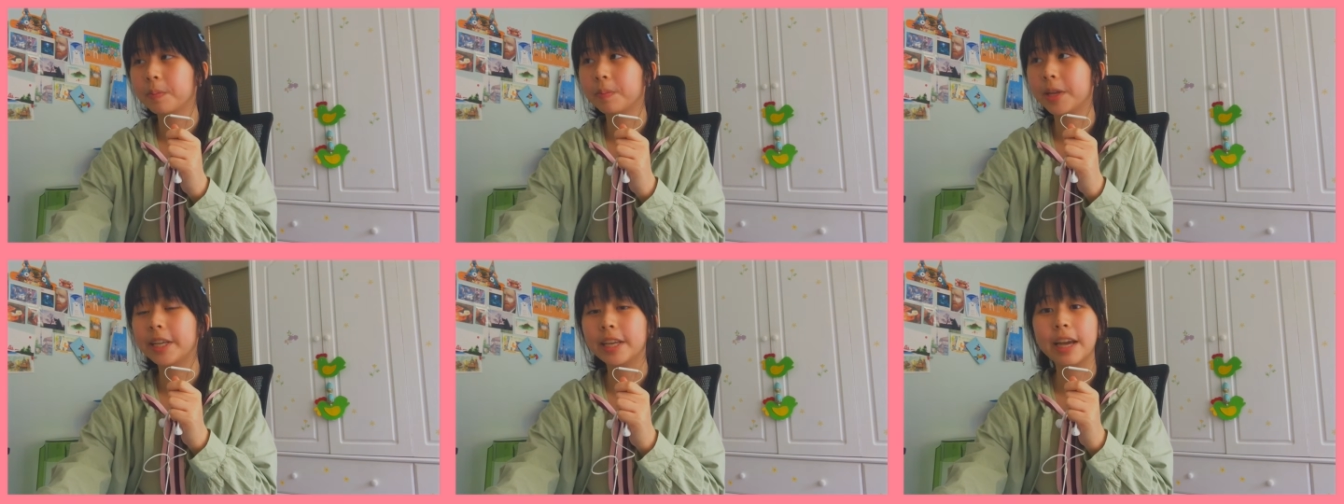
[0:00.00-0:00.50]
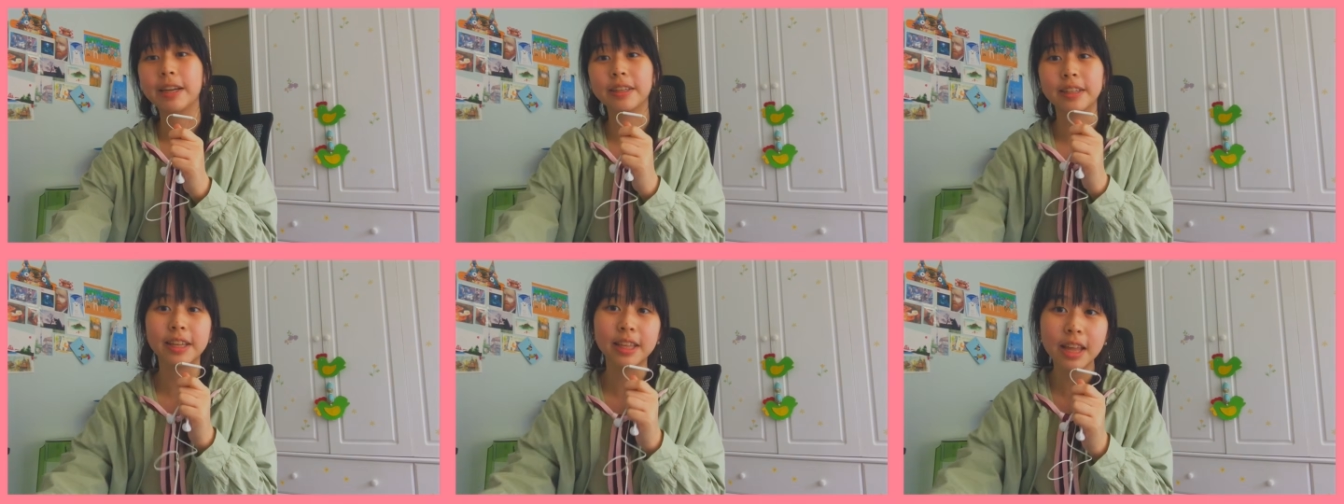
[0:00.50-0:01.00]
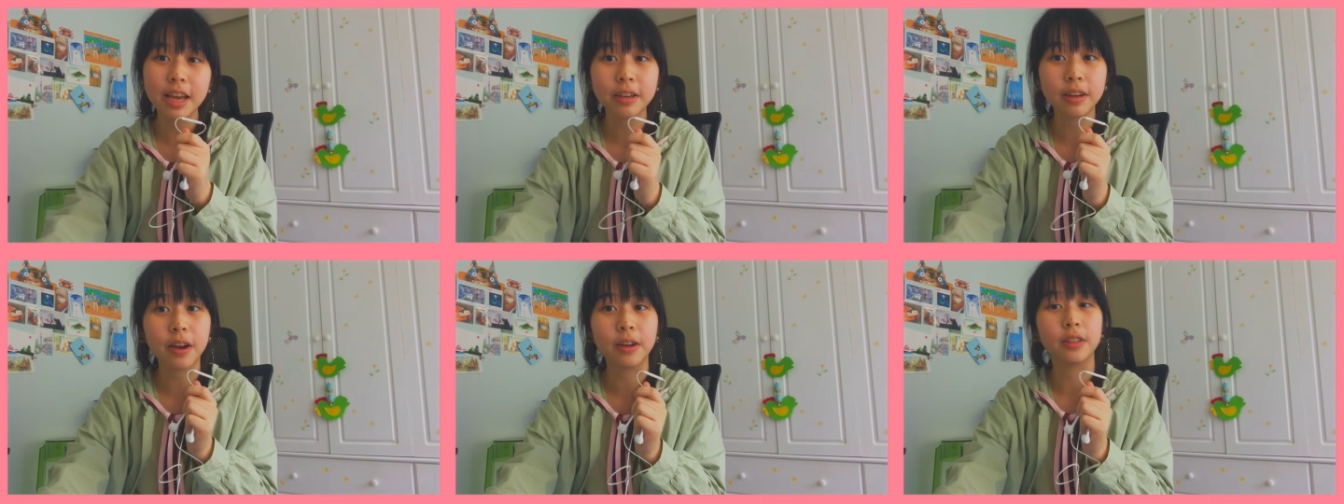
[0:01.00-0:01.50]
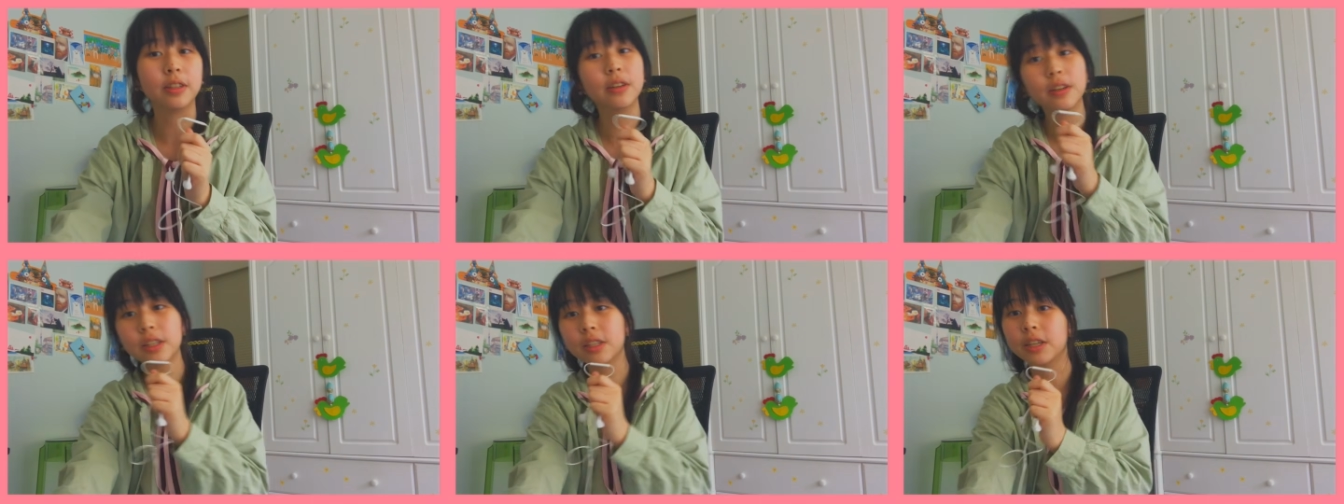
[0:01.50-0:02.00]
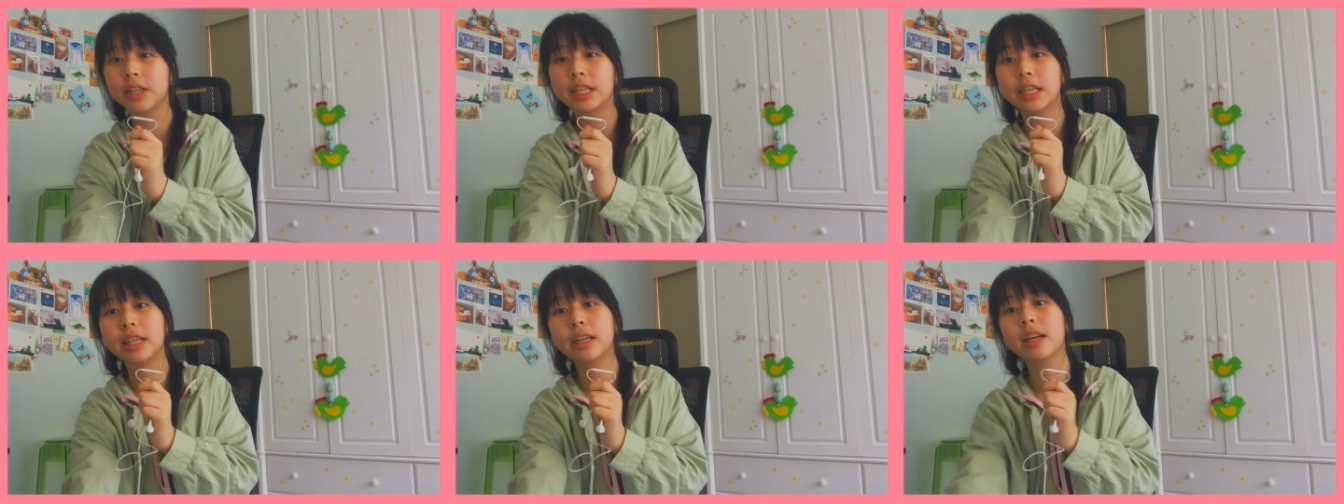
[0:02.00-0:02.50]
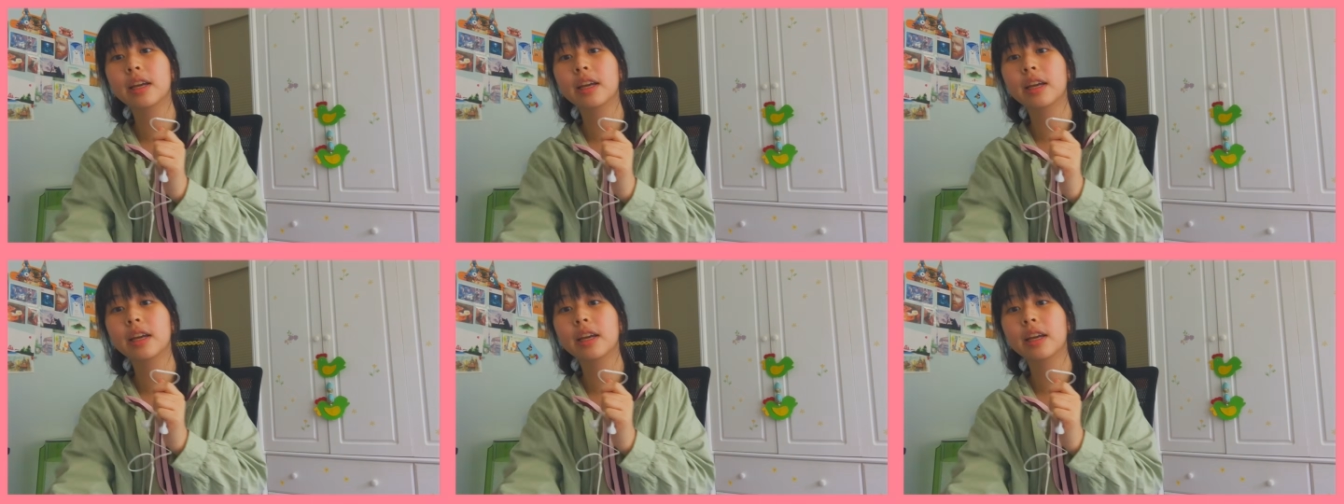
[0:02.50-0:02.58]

yeah, good luck on your journey.